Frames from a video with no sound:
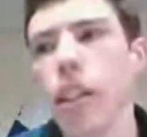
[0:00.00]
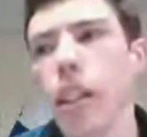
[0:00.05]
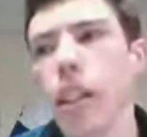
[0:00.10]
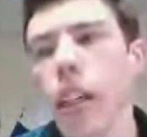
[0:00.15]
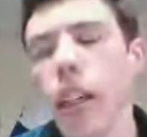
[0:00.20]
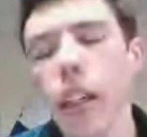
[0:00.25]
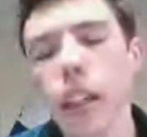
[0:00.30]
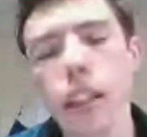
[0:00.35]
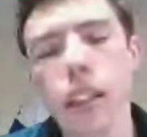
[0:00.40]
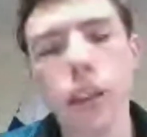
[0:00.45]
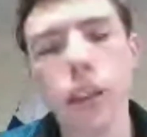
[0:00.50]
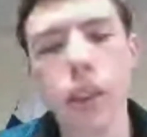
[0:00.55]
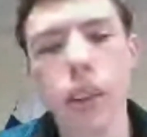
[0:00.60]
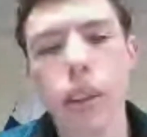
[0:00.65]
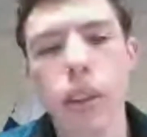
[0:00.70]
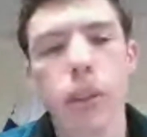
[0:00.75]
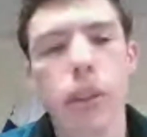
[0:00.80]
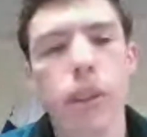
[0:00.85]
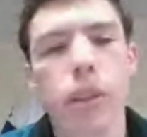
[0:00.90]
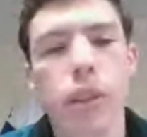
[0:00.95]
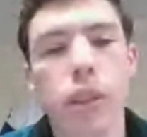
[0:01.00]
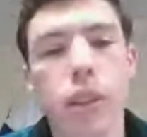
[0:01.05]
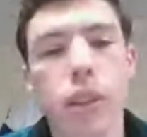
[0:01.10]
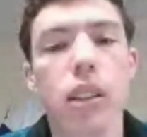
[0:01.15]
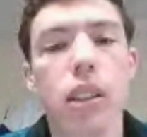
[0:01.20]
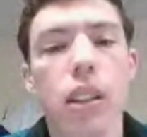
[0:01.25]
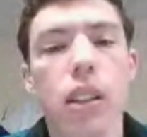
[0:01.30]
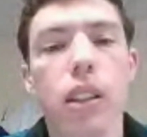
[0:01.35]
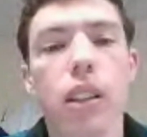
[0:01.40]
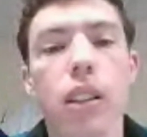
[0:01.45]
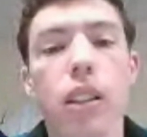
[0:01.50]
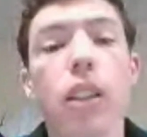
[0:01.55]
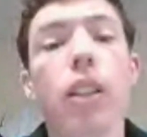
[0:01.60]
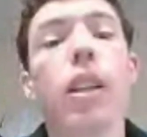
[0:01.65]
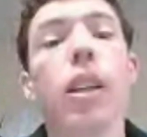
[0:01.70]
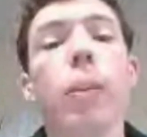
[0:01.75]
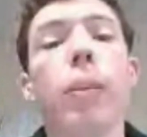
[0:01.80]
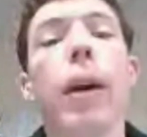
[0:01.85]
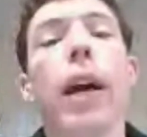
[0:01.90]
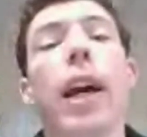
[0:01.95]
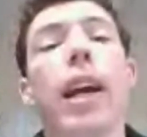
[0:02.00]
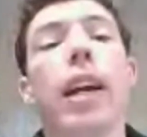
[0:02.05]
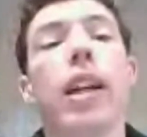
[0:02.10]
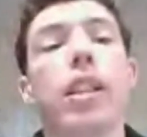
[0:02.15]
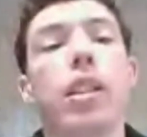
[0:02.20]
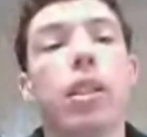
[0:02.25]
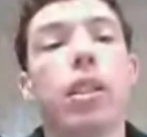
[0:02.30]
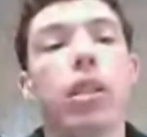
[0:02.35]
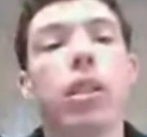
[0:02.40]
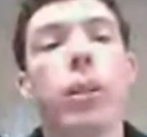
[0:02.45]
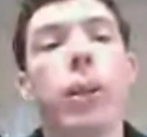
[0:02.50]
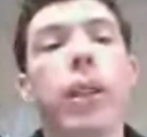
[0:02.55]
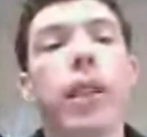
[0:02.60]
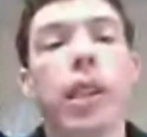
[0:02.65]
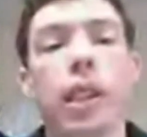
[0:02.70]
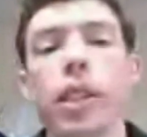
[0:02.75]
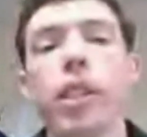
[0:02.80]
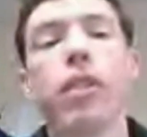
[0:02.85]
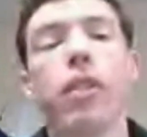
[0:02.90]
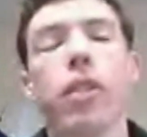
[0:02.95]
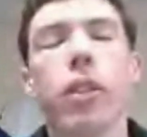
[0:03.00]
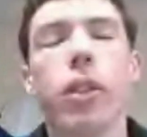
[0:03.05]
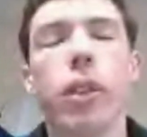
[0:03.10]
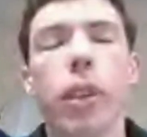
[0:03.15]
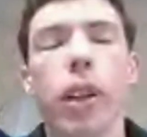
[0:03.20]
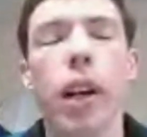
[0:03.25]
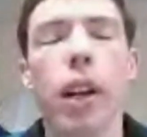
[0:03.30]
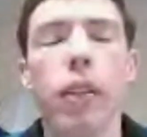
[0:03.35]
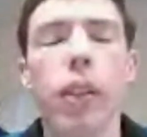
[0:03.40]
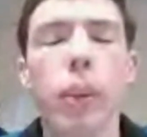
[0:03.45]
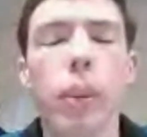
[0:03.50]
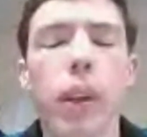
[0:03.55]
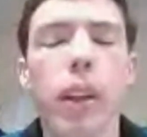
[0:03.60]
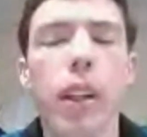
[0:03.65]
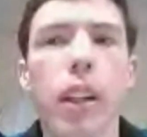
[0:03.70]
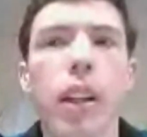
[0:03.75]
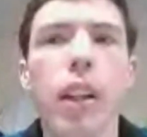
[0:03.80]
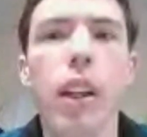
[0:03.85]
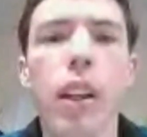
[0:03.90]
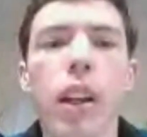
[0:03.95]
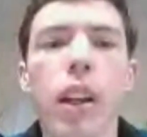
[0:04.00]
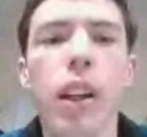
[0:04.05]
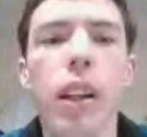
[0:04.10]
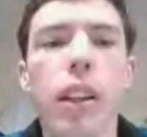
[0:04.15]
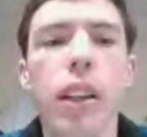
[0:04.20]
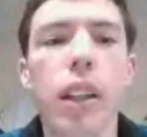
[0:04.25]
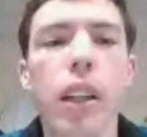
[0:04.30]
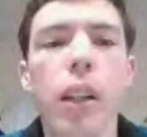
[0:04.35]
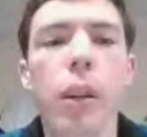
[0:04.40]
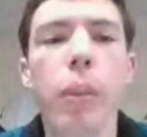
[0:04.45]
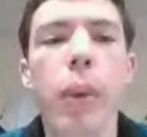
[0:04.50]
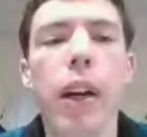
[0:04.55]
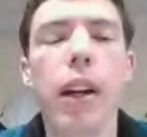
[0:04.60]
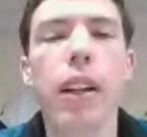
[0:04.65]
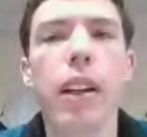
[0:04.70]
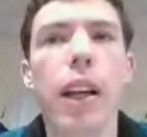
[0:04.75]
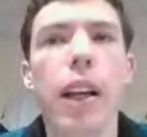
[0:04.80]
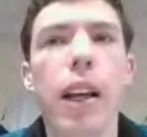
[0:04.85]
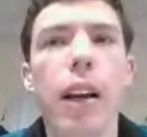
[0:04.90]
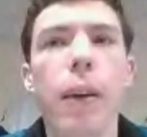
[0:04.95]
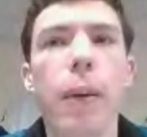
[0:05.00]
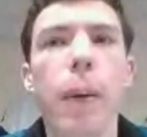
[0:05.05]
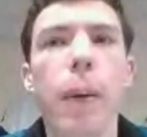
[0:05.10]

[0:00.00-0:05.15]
it's honestly, looking back and doing this for everybody, thinking about it now,